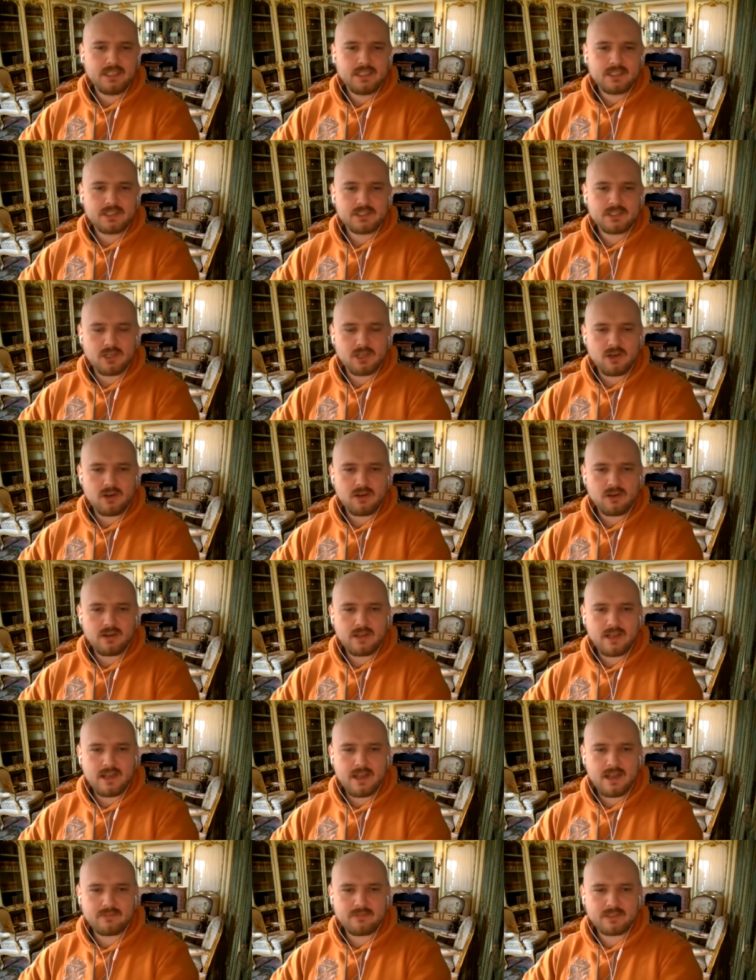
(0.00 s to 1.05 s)
So
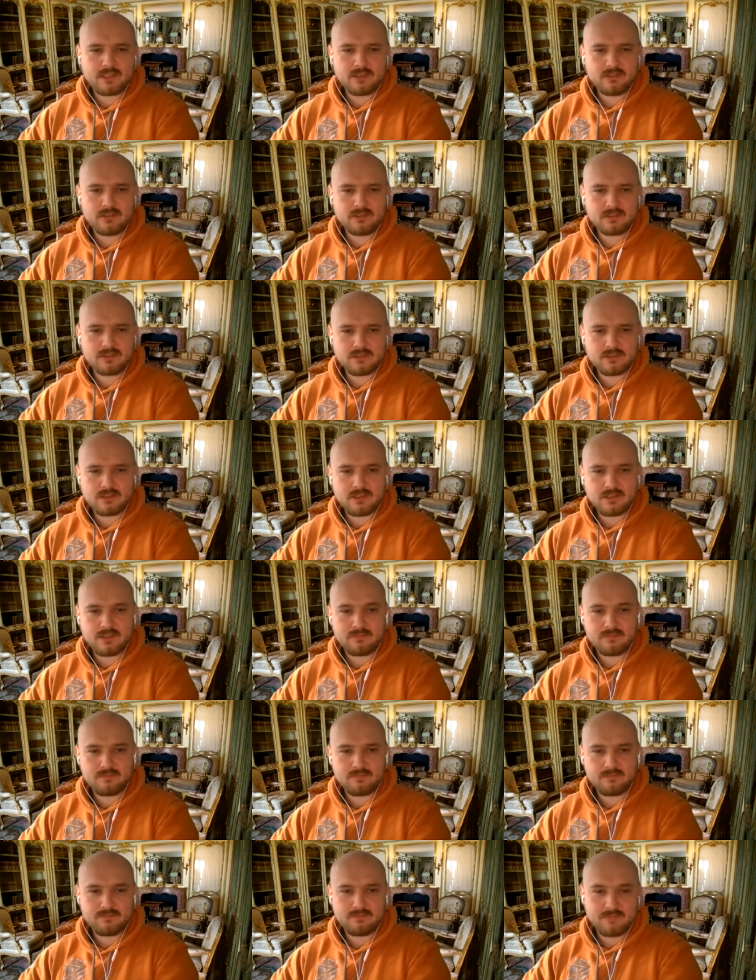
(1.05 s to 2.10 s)
uh, have a good uh,
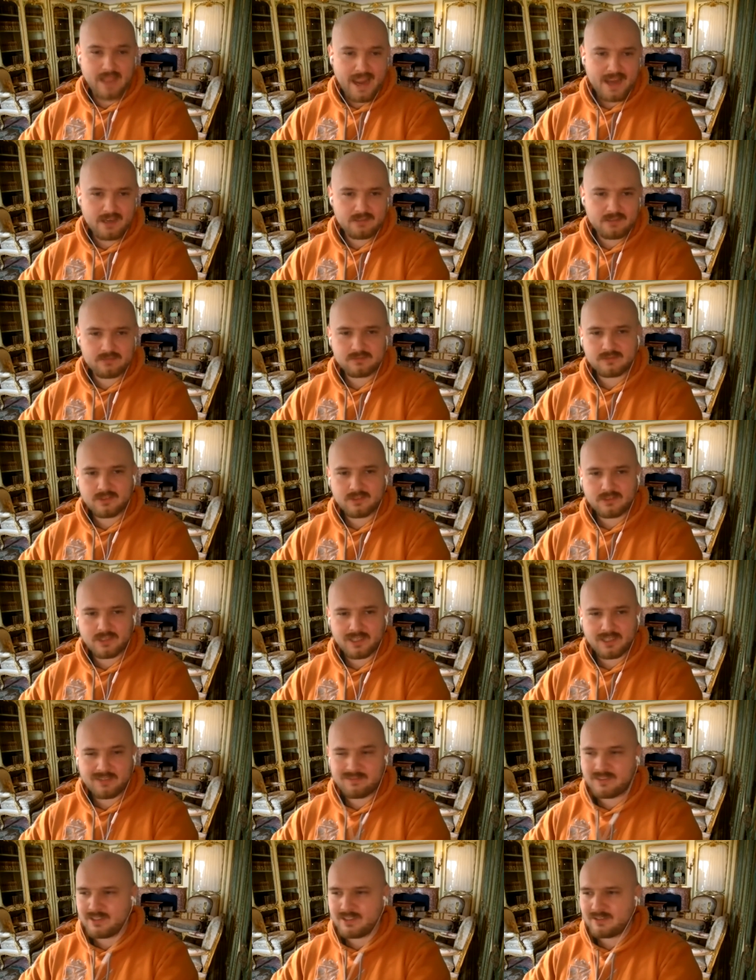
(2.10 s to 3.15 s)
day, good
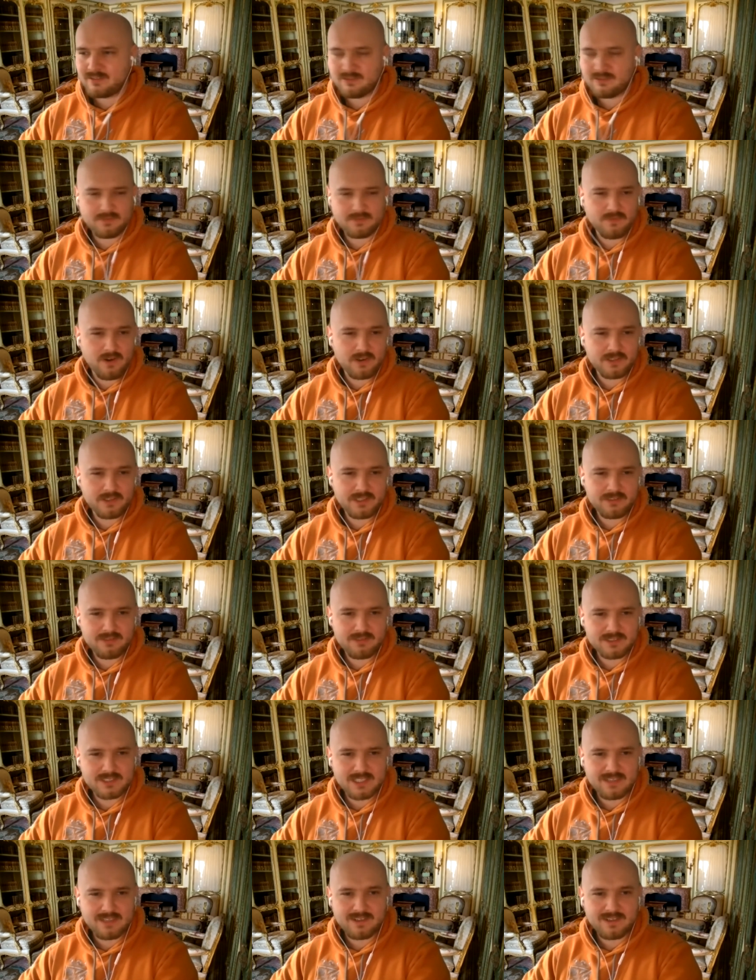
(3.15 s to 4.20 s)
evening, good morning,
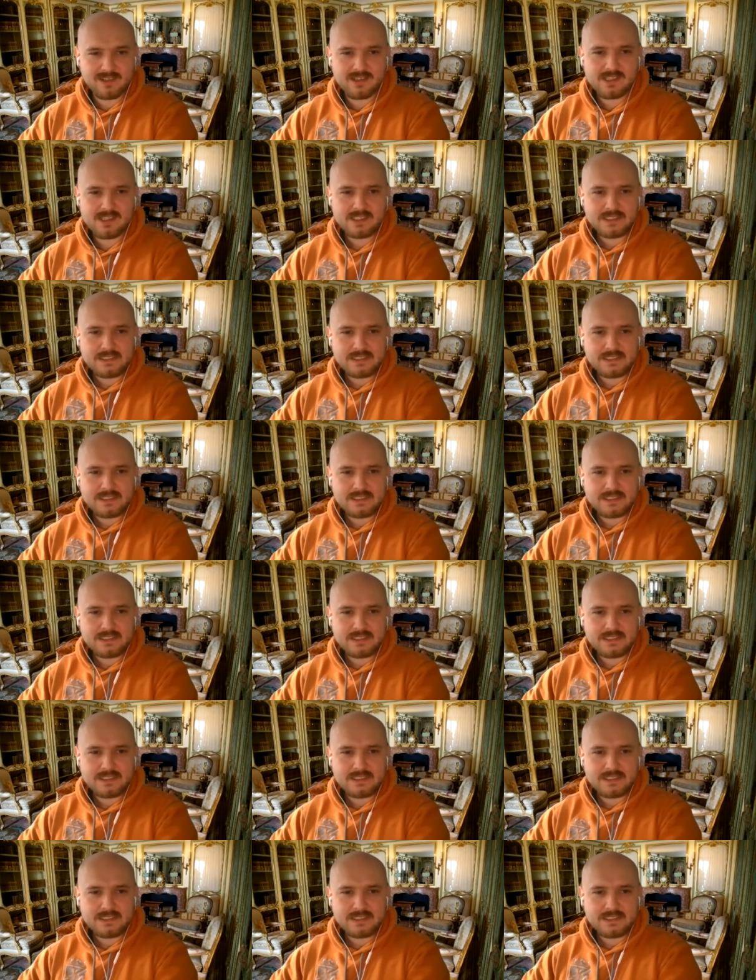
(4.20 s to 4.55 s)
whatever,